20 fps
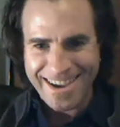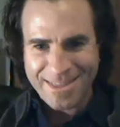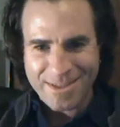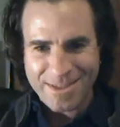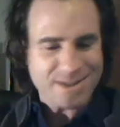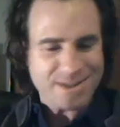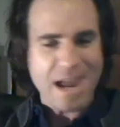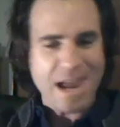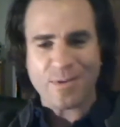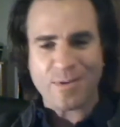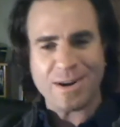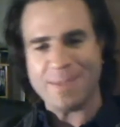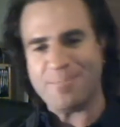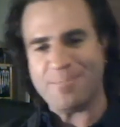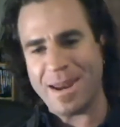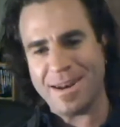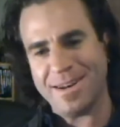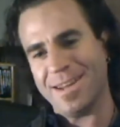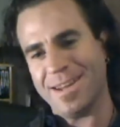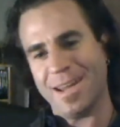that's never
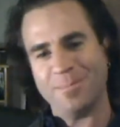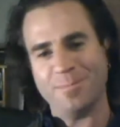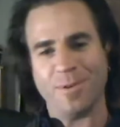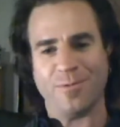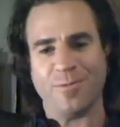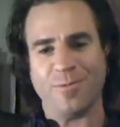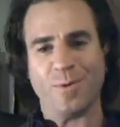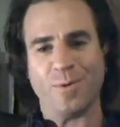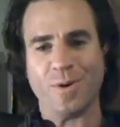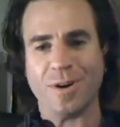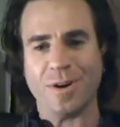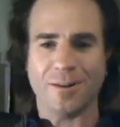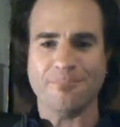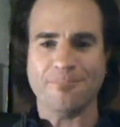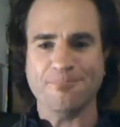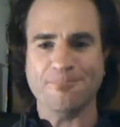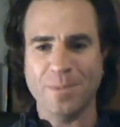been done before,